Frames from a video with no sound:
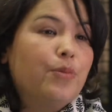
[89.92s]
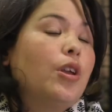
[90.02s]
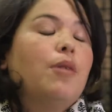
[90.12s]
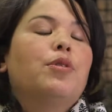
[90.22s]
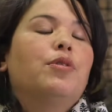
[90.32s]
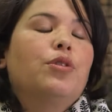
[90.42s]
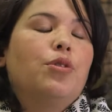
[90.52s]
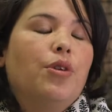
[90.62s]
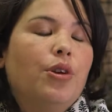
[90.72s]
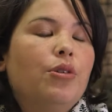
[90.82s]
come to
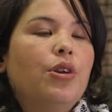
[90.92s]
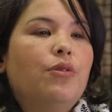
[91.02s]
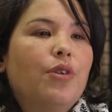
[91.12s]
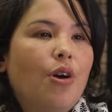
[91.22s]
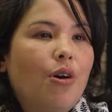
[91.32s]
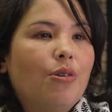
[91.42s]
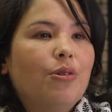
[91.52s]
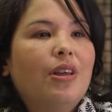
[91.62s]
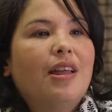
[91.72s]
Victoria looking for gold,